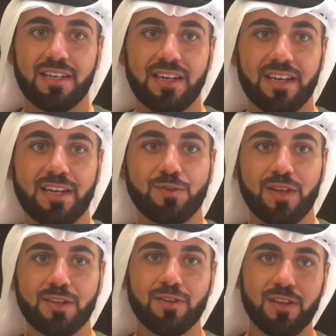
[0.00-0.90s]
again, to
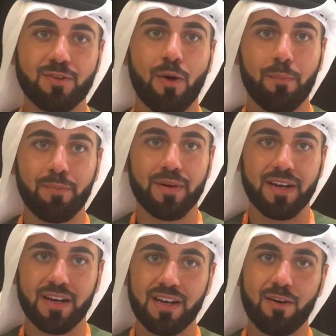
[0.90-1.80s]
get to the top
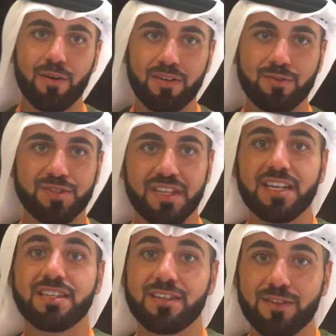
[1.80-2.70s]
or to
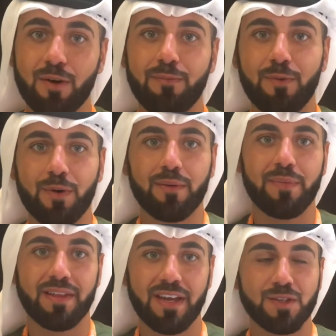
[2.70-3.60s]
select top four
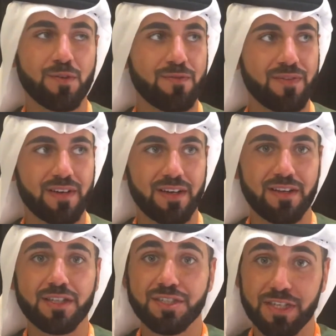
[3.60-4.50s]
by the end of
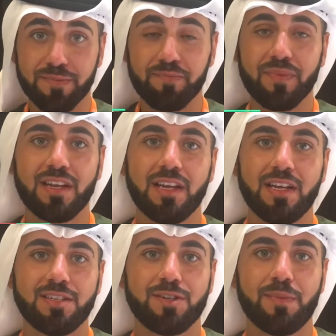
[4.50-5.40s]
this year.
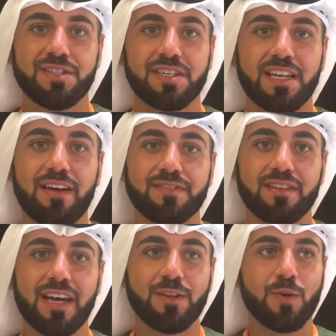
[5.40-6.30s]
So basically, after
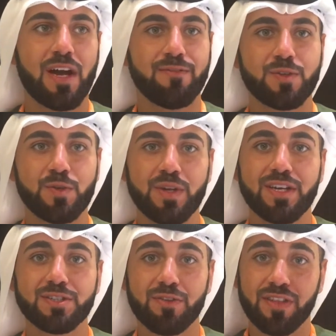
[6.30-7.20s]
that, you have 2
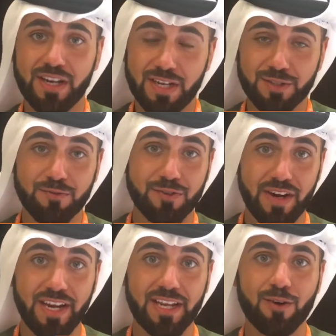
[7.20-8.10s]
years to 3 years of
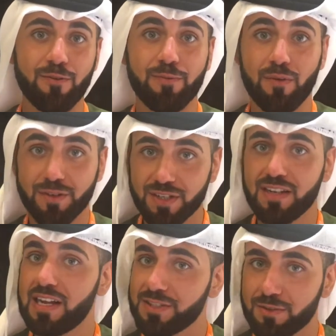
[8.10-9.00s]
training, of
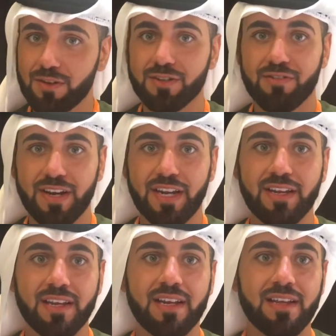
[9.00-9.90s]
professional astronaut
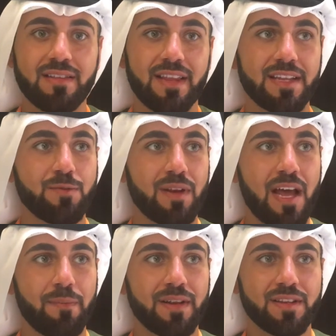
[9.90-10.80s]
training, that will
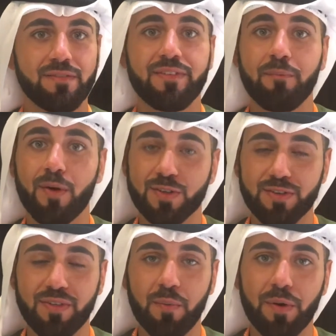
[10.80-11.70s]
happen in different parts
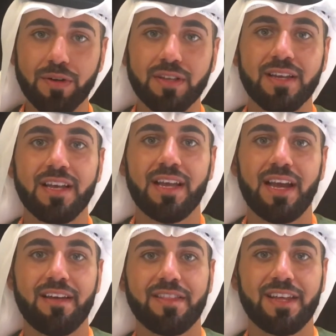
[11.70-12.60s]
of the world.
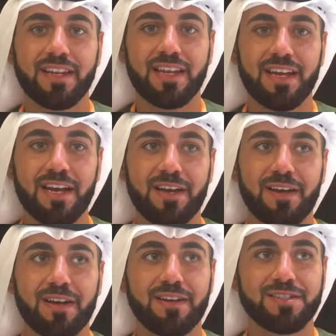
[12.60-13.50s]
And then,
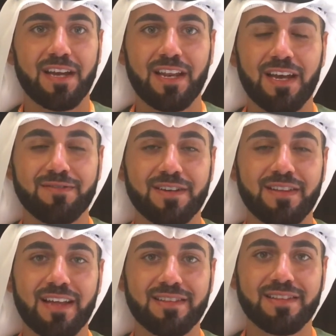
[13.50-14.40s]
inshallah, after
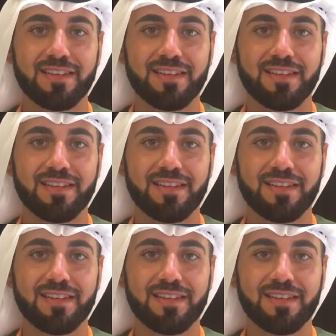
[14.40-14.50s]
that,